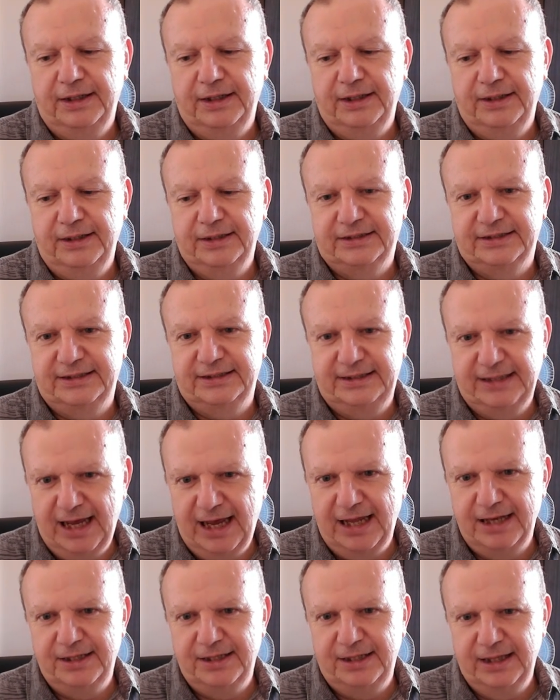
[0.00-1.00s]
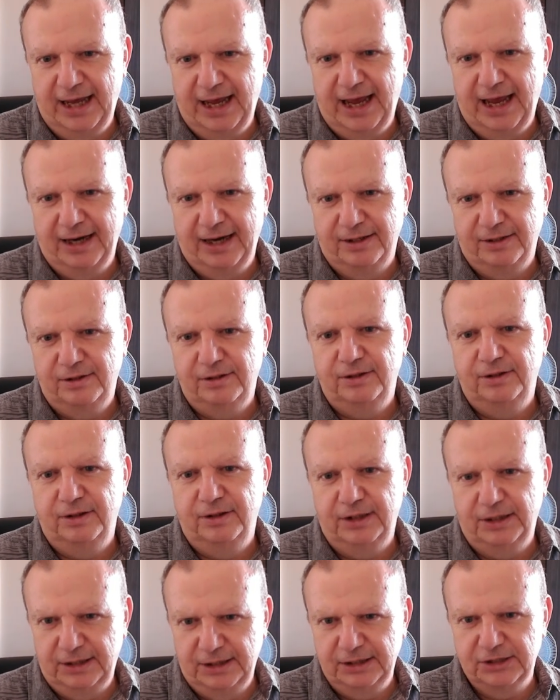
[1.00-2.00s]
it said that
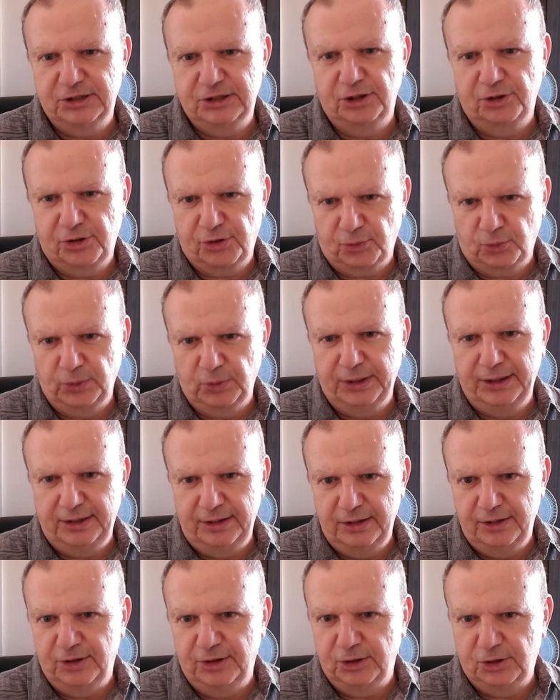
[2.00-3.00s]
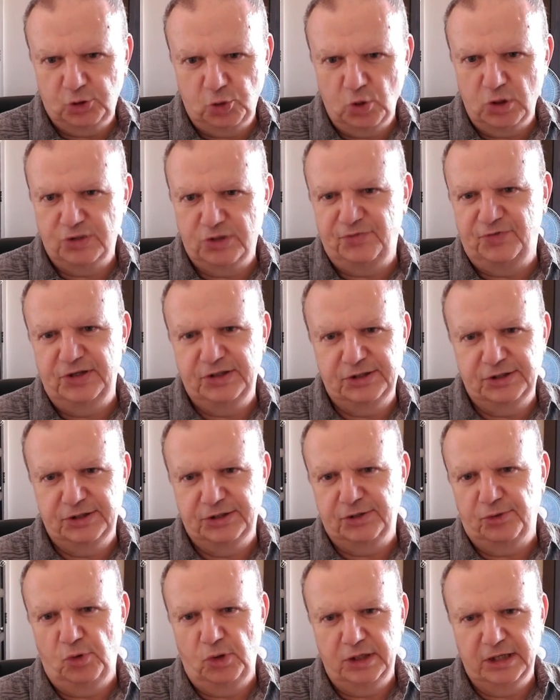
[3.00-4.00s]
it is the tourist
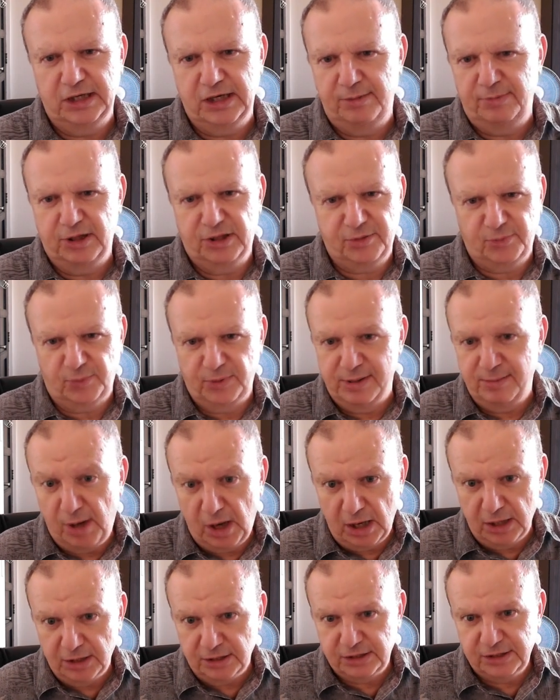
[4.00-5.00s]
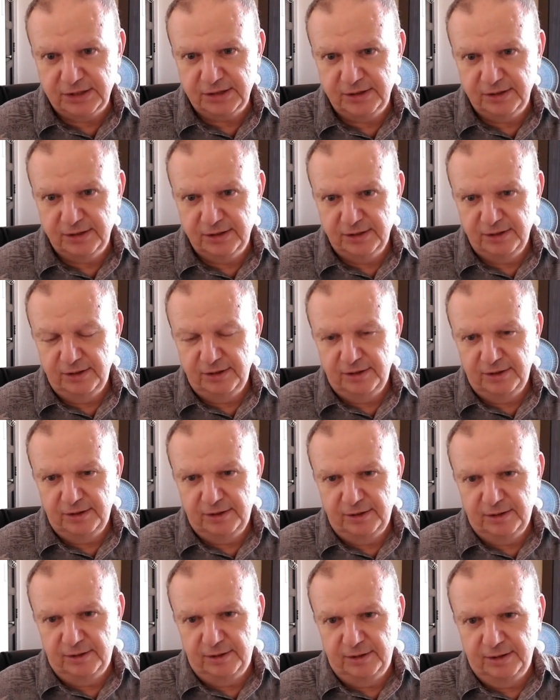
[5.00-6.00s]
visas are only going to be 3 months.
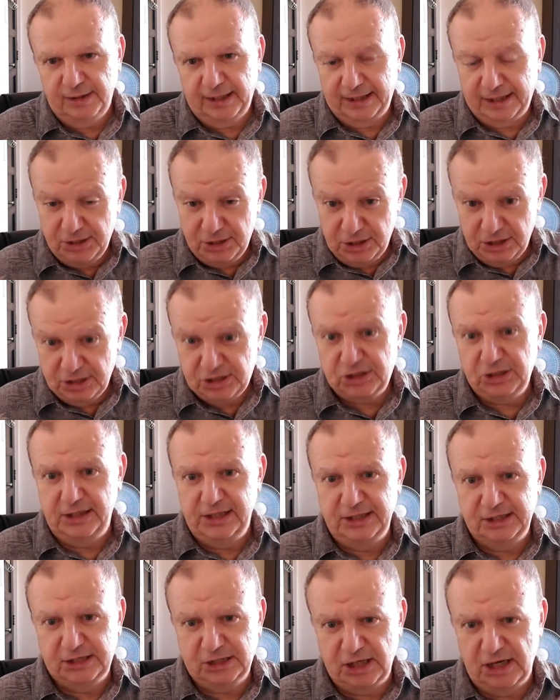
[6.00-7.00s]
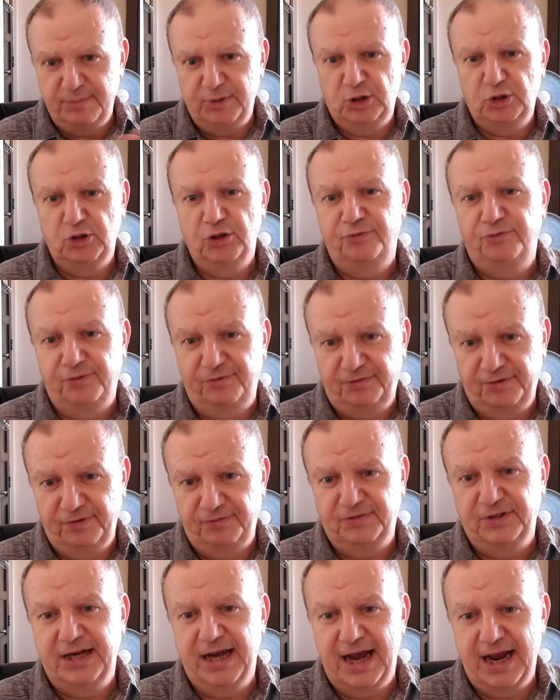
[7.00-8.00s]
Like, initially it's going to be good for
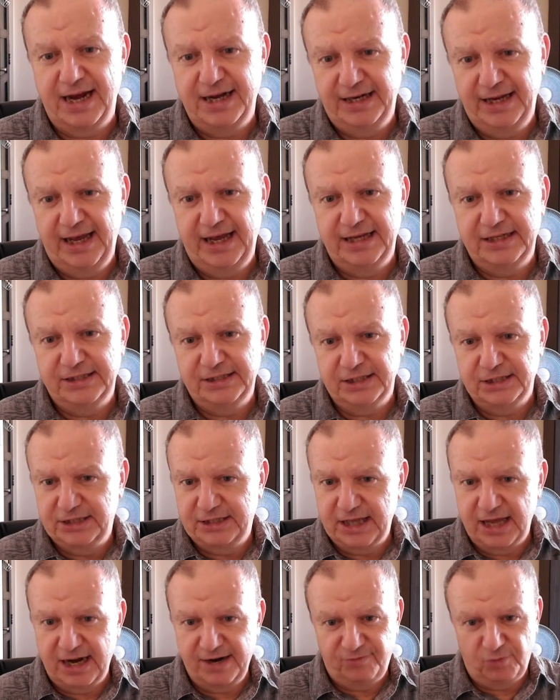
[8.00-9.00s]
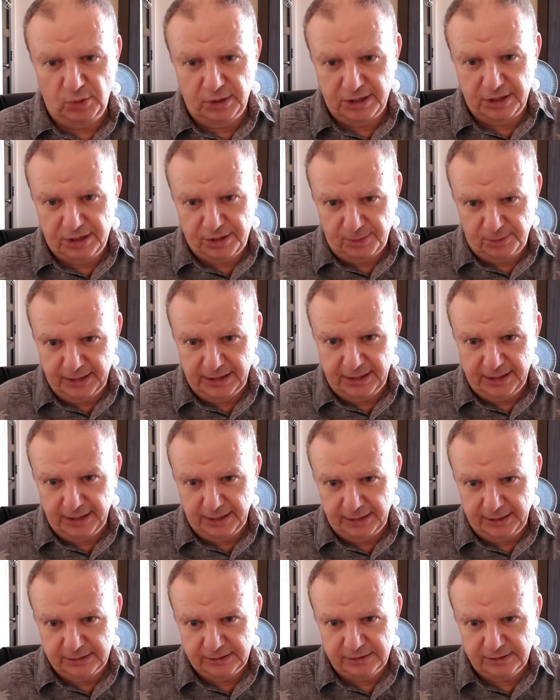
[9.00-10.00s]
59 days instead of only 30
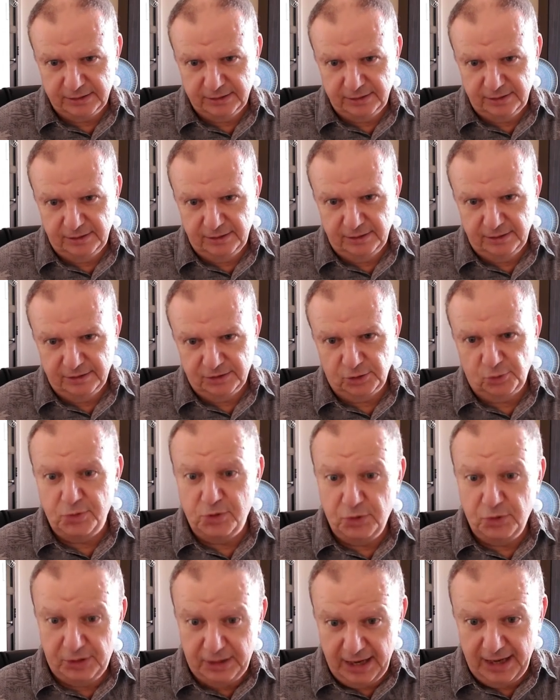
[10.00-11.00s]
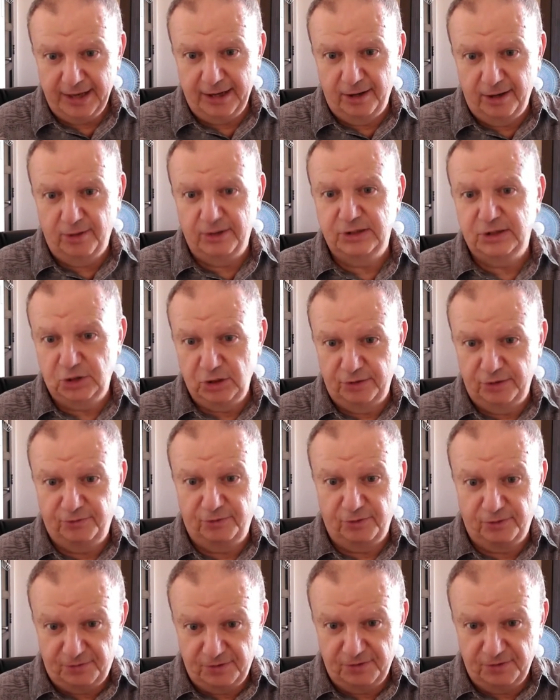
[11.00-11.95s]
days. So when you get here, it's good for